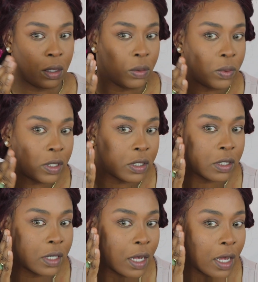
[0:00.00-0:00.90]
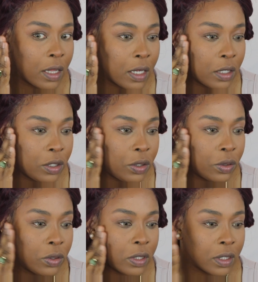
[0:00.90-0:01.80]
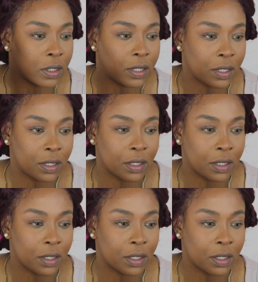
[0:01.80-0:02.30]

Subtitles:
and then use it